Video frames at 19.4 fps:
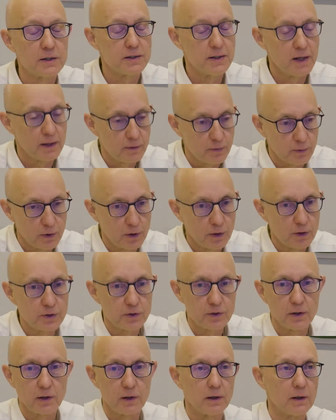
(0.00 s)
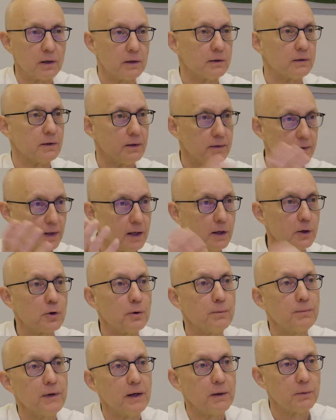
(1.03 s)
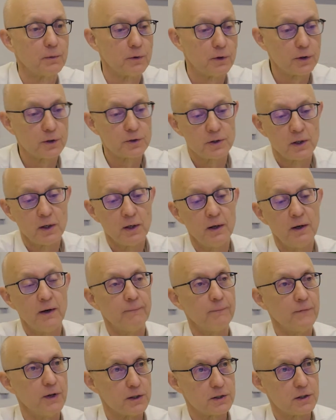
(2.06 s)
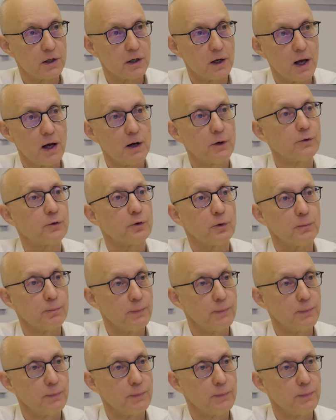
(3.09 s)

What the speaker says: networks, the telecom networks. There's cloud or